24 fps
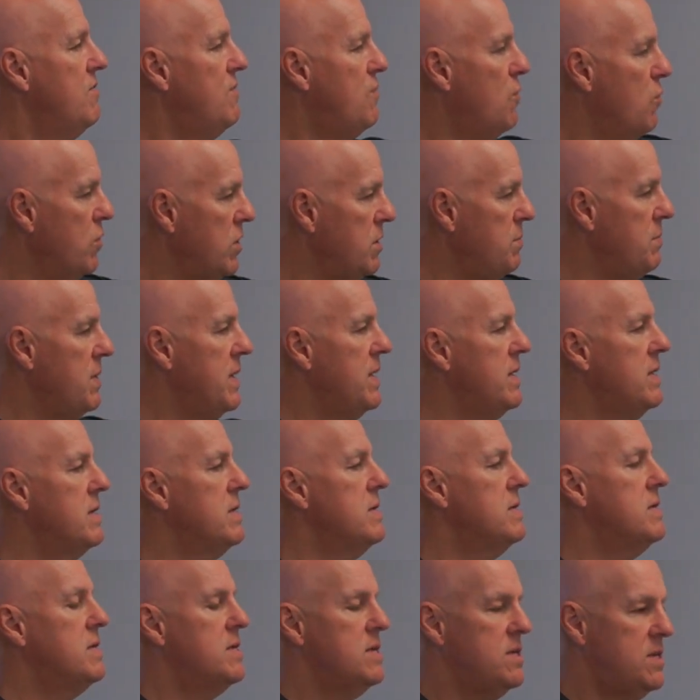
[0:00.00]
40
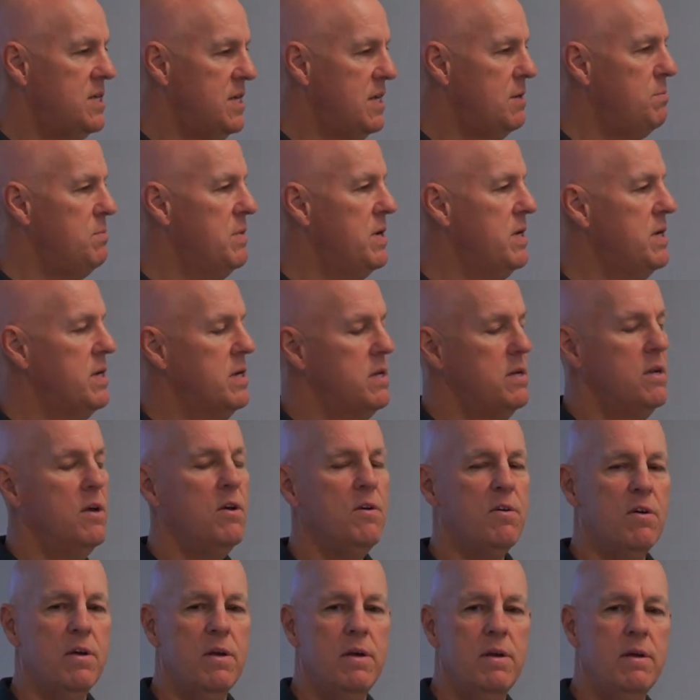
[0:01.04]
million to 10 million
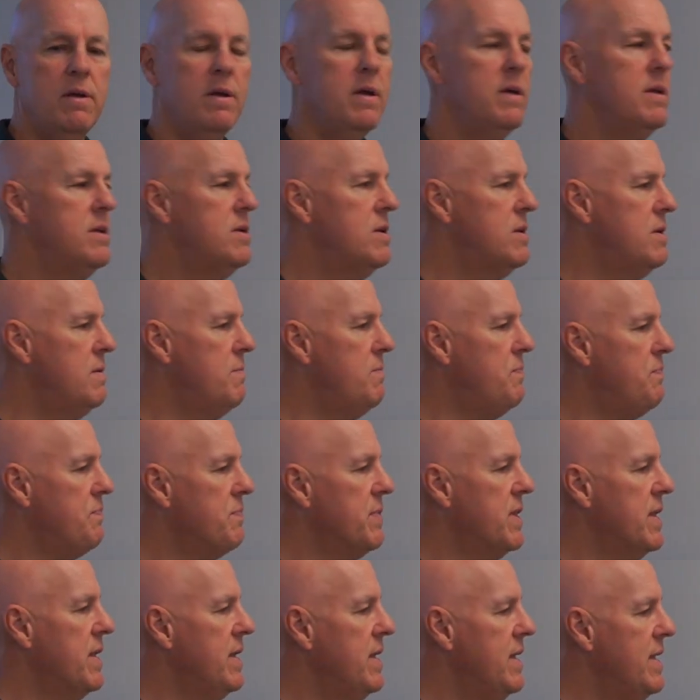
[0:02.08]

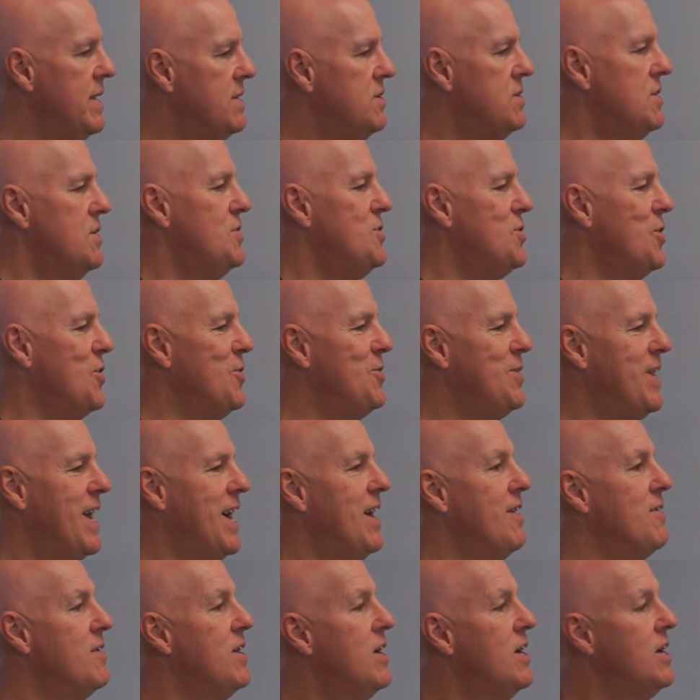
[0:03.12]
is the turn down.
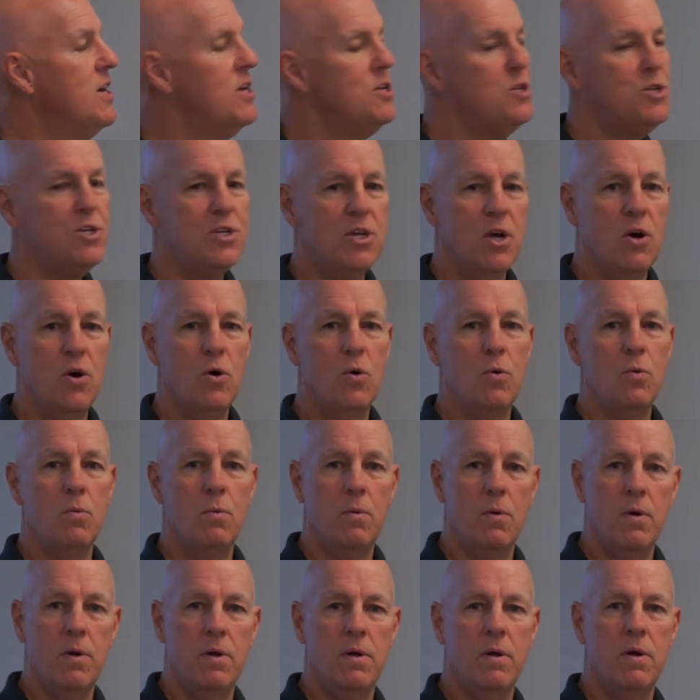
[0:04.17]
So
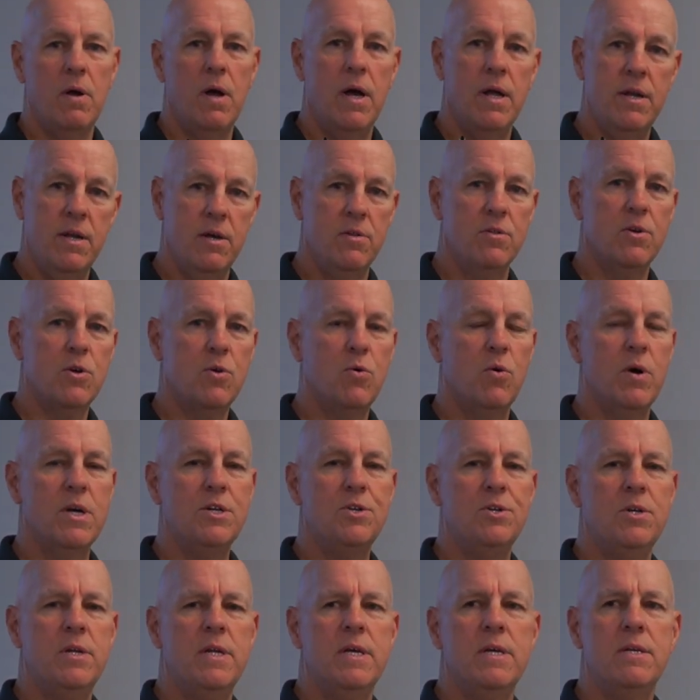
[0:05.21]
another
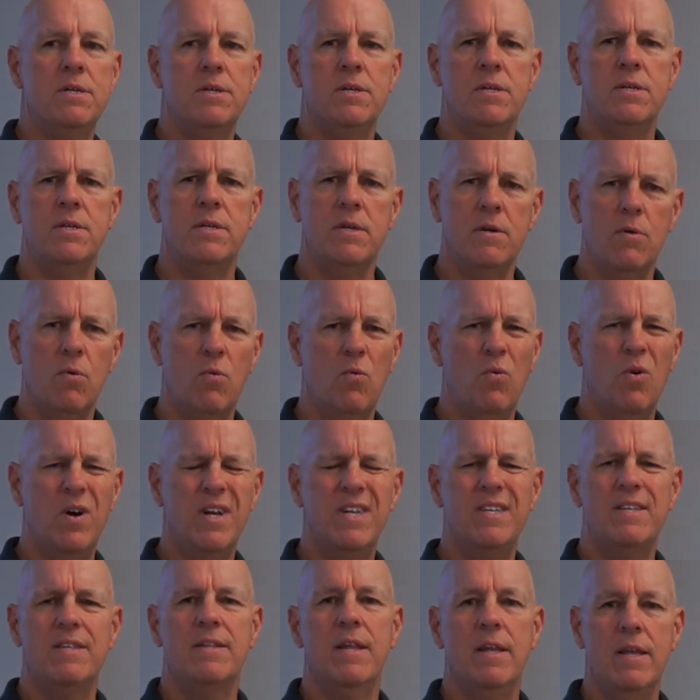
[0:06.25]
question is what
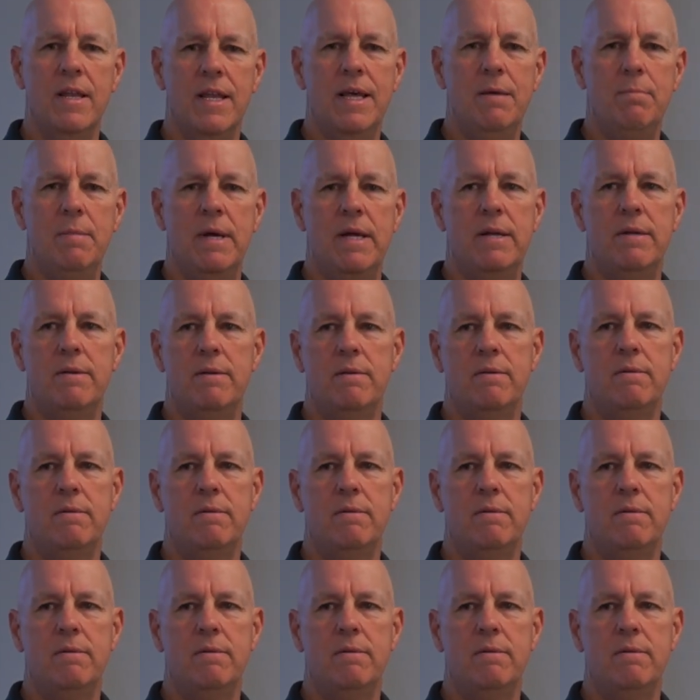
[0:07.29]
is the limit?